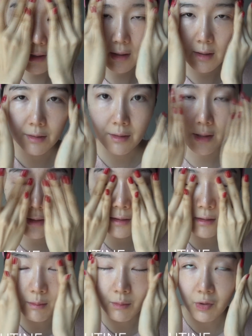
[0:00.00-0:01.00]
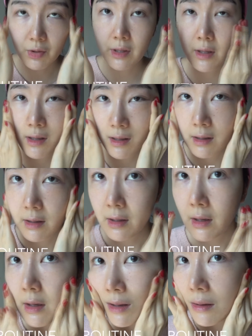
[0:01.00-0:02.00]
And then in the morning,
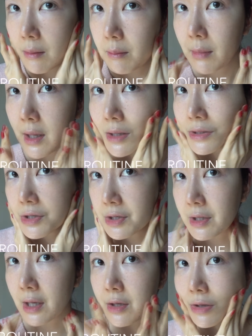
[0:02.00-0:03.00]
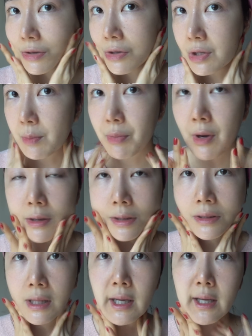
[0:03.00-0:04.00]
make sure that you use a
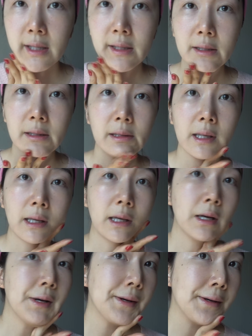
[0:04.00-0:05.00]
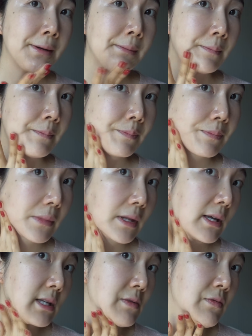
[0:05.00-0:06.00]
product that can
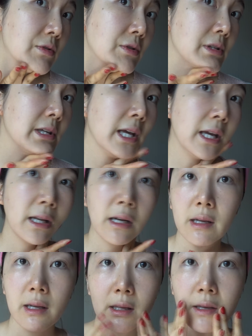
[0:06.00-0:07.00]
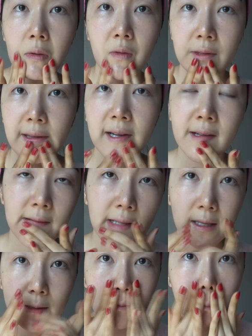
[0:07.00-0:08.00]
exfoliate and give you that
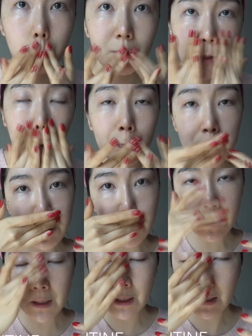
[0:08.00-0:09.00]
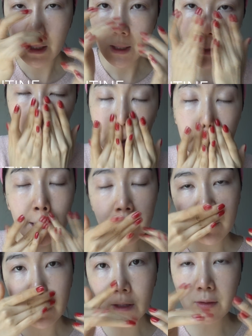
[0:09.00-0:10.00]
clean texture. You can
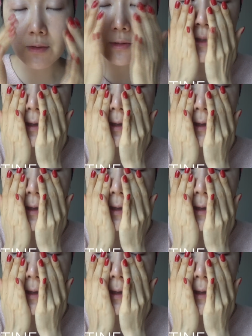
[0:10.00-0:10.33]
even use